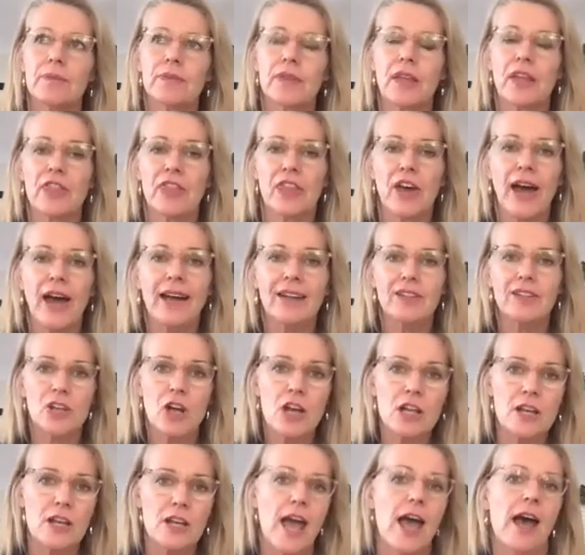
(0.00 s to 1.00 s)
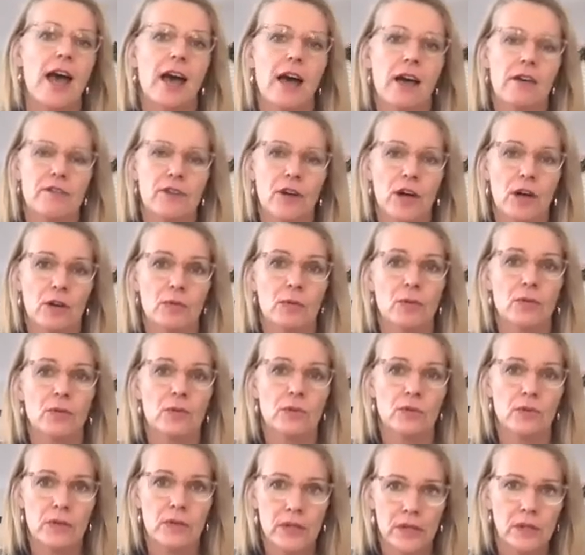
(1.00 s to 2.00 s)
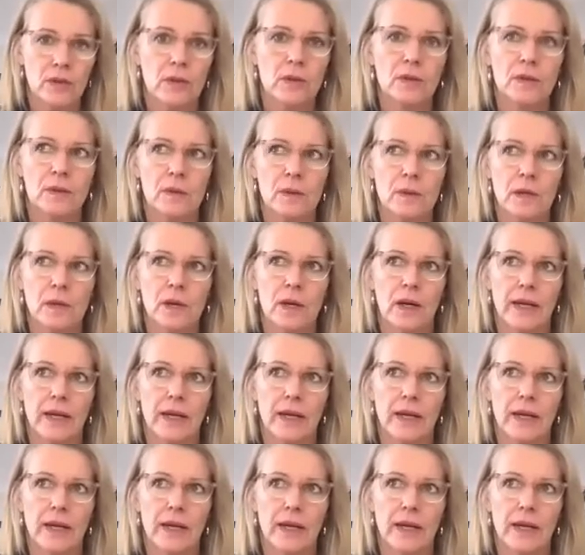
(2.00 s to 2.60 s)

that can have a real